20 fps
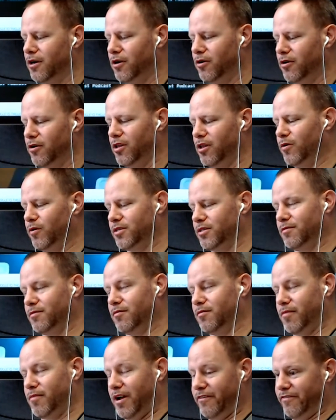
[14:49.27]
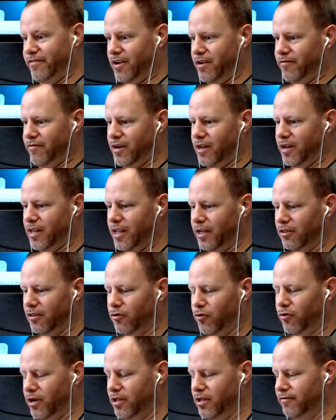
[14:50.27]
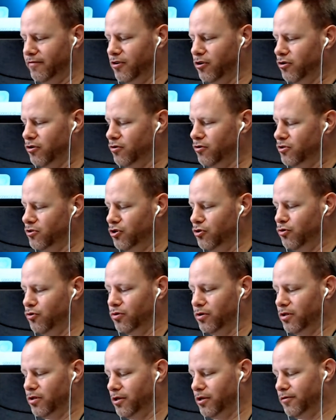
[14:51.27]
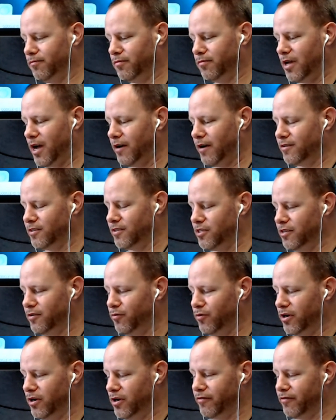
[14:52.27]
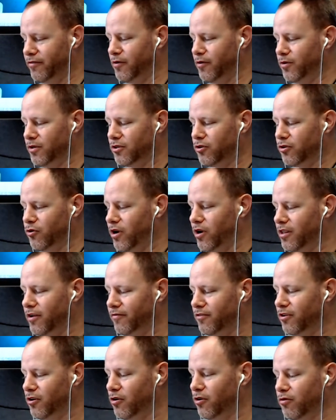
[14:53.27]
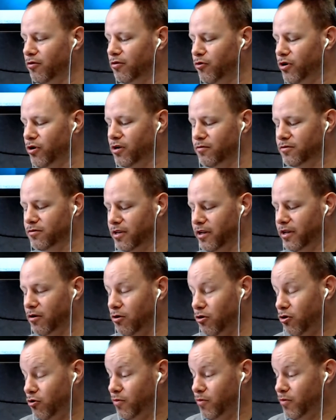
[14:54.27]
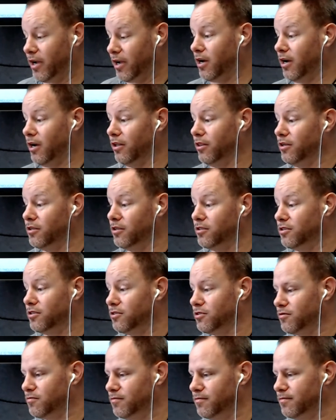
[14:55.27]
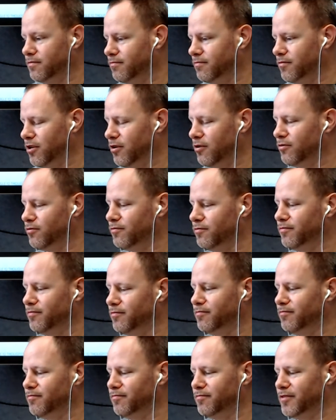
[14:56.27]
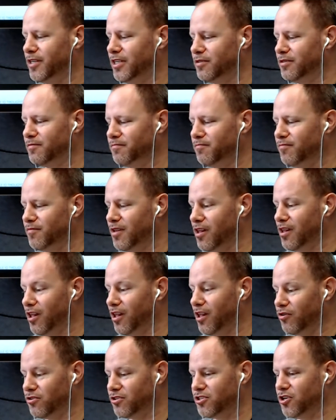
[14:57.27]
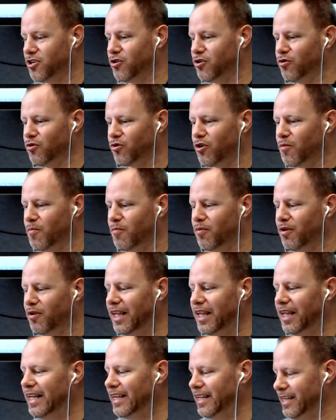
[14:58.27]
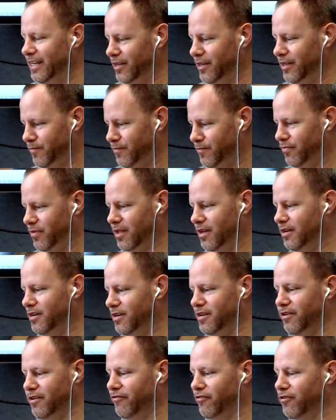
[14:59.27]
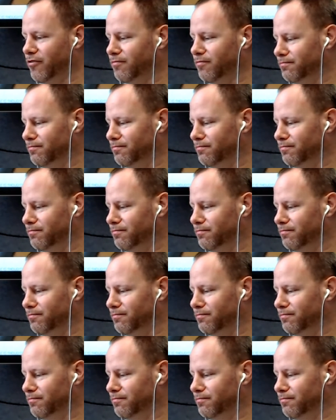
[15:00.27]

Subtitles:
Really wasn't my favorite. I liked Grand Theft Auto 2, and then obviously whenever they went to Grand Theft Auto 3, it was like, oh my God, this is just so completely different.